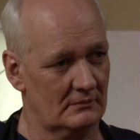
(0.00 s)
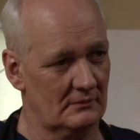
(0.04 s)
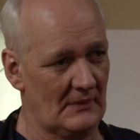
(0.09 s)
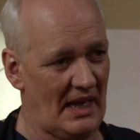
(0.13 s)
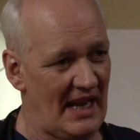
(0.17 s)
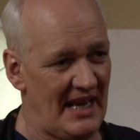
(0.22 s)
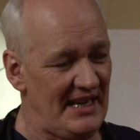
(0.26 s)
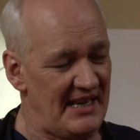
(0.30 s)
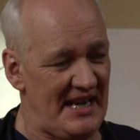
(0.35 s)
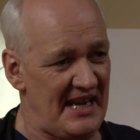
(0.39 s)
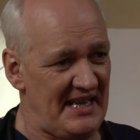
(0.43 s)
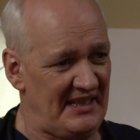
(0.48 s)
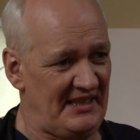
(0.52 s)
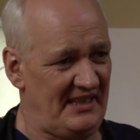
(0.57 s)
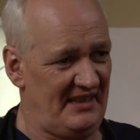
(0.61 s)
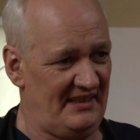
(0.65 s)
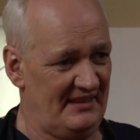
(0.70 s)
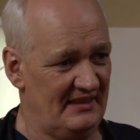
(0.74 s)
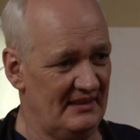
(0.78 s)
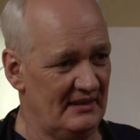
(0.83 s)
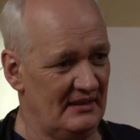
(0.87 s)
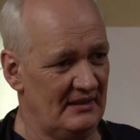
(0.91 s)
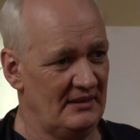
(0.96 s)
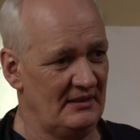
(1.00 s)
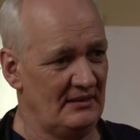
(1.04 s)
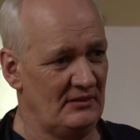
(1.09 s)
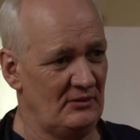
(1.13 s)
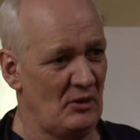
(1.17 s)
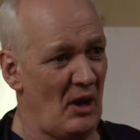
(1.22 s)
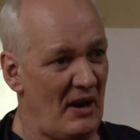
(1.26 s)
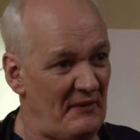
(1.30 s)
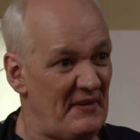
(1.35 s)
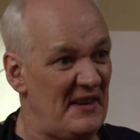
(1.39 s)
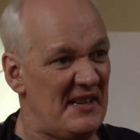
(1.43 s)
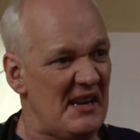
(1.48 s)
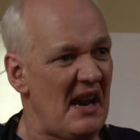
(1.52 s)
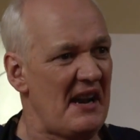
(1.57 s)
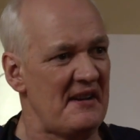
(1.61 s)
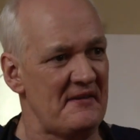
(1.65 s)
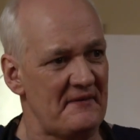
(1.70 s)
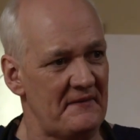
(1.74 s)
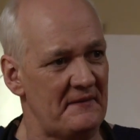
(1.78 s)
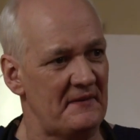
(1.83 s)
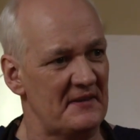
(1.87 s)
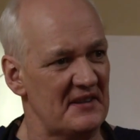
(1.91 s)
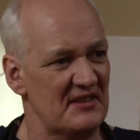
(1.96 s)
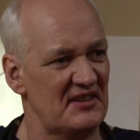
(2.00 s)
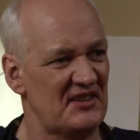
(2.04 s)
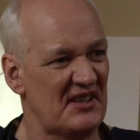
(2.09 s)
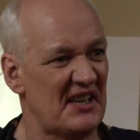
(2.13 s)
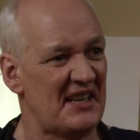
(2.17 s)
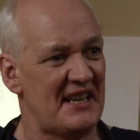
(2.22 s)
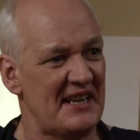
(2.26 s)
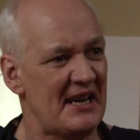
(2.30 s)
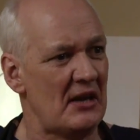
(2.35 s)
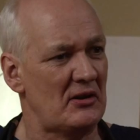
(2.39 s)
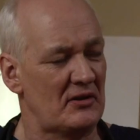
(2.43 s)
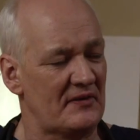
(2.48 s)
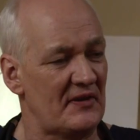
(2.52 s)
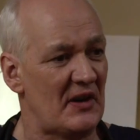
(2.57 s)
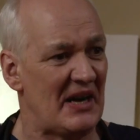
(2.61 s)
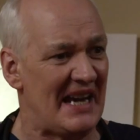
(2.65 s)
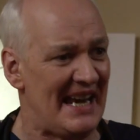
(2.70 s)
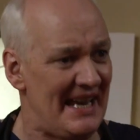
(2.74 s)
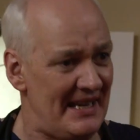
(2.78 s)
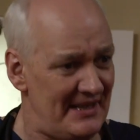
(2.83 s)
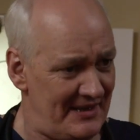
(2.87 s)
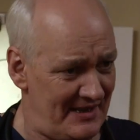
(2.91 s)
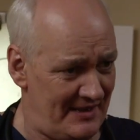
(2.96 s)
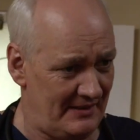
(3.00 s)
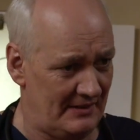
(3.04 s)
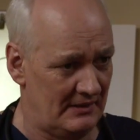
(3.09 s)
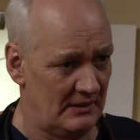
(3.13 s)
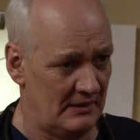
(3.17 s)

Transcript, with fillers: Headache? You have a knife sticking out of your head.